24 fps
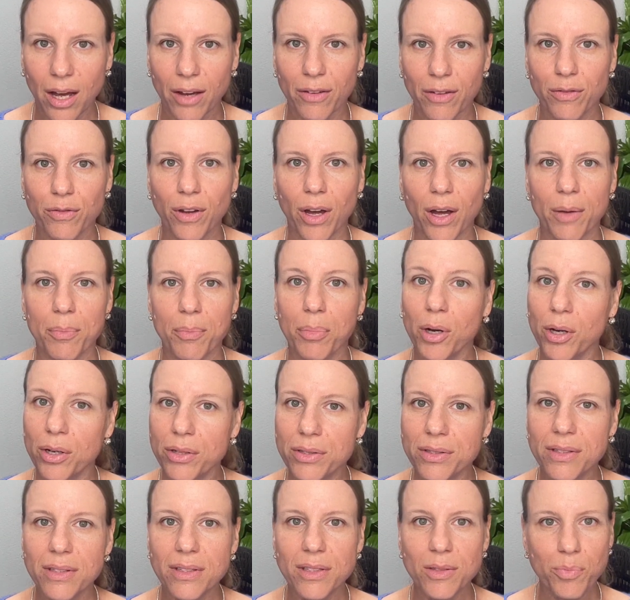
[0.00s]
of a
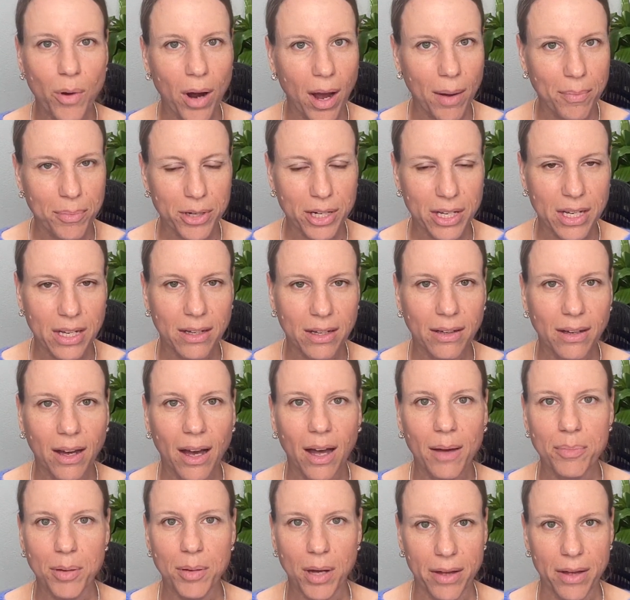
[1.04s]
person's property
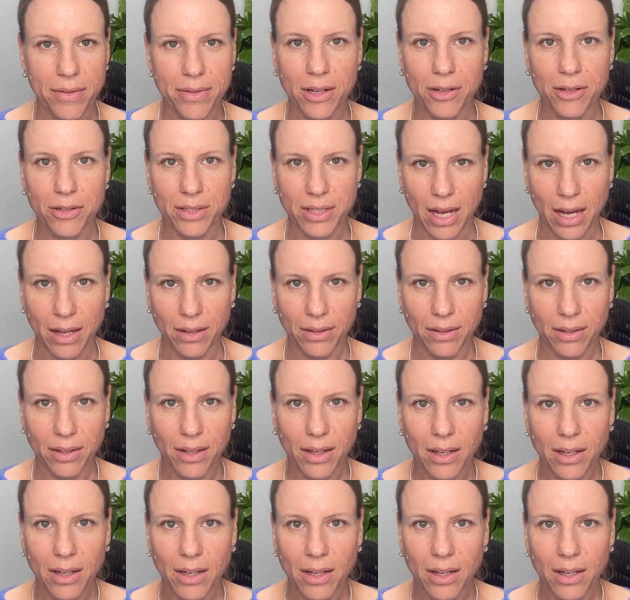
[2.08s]
upon their death.